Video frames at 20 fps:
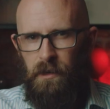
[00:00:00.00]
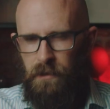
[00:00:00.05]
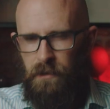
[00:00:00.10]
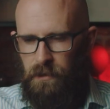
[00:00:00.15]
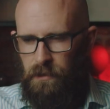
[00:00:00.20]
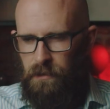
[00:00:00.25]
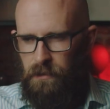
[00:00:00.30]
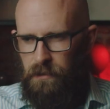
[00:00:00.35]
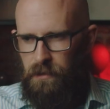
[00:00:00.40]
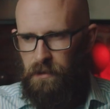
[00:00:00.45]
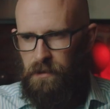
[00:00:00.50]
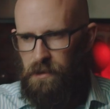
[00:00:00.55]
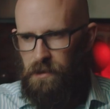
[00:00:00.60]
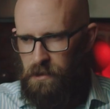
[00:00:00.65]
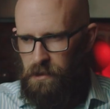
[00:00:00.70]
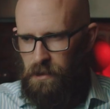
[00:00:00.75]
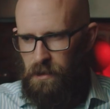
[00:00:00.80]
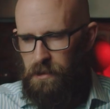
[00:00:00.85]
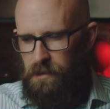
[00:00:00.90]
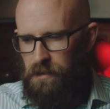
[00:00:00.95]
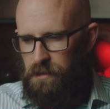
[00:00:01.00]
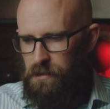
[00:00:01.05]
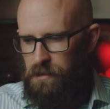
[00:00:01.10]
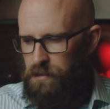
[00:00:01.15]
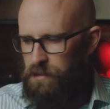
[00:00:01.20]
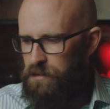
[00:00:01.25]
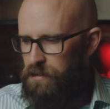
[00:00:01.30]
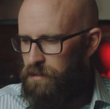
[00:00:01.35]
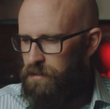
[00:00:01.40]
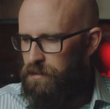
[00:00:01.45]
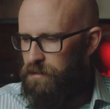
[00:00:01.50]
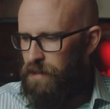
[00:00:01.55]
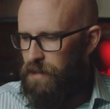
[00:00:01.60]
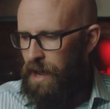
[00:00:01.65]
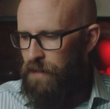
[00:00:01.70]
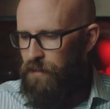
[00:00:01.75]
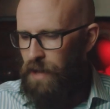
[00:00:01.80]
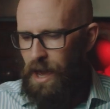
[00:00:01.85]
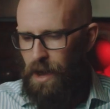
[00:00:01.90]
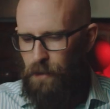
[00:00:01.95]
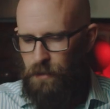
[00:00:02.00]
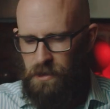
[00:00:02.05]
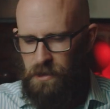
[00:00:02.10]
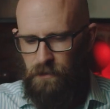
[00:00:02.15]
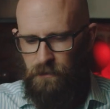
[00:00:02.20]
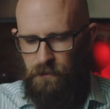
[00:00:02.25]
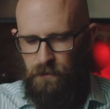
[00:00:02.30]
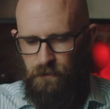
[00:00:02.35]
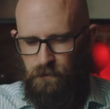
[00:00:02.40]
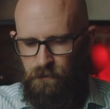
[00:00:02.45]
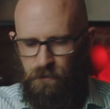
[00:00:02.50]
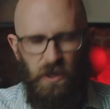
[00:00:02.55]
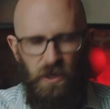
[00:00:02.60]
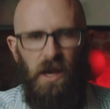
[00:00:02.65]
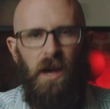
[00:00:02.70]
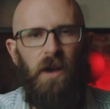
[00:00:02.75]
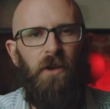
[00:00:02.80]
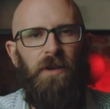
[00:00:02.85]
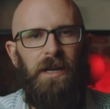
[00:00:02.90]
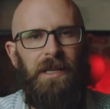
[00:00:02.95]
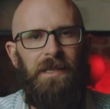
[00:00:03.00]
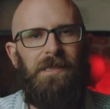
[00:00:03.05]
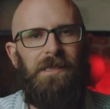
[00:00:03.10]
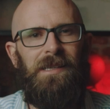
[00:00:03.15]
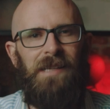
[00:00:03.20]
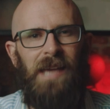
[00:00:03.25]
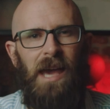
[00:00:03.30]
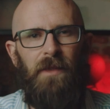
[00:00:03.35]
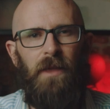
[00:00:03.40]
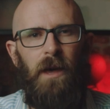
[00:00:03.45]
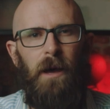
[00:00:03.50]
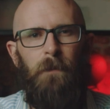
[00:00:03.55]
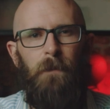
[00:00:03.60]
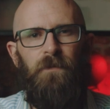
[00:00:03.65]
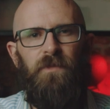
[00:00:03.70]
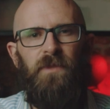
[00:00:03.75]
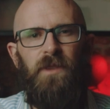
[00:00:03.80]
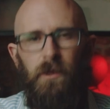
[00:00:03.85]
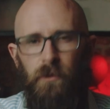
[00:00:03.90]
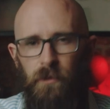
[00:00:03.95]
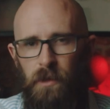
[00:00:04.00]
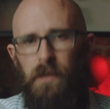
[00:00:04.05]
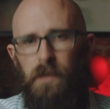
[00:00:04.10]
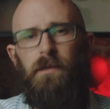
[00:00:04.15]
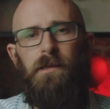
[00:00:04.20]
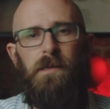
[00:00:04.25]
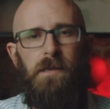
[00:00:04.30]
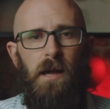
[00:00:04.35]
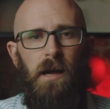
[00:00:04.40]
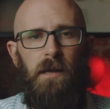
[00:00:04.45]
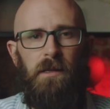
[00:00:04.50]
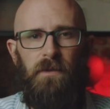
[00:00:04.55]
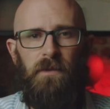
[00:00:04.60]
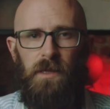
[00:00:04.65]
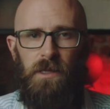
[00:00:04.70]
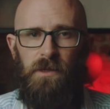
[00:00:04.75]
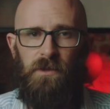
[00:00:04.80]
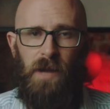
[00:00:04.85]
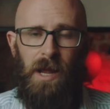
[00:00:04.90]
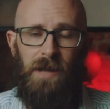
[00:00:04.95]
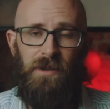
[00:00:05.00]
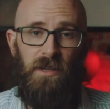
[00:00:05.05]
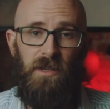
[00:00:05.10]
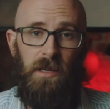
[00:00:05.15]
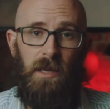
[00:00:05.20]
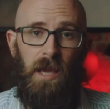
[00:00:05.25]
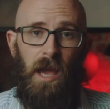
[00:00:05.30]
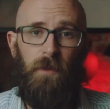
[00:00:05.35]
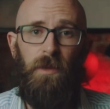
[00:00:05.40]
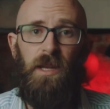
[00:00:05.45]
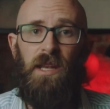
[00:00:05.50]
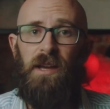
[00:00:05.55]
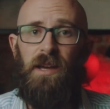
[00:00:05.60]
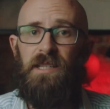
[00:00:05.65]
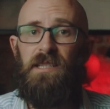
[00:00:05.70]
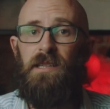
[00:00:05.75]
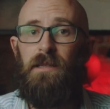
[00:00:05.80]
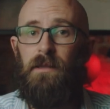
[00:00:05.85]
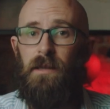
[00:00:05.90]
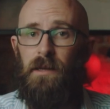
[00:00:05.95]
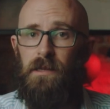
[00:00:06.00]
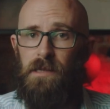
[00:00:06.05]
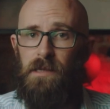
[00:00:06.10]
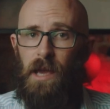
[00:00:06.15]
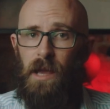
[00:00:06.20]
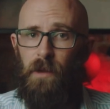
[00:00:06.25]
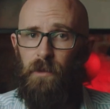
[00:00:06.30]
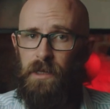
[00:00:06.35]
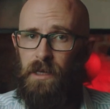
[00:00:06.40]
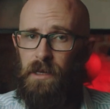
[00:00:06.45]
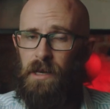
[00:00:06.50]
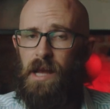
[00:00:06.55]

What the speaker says: that the disasters just have a habit of blurring together. The real start of this tragedy came in 1938, when the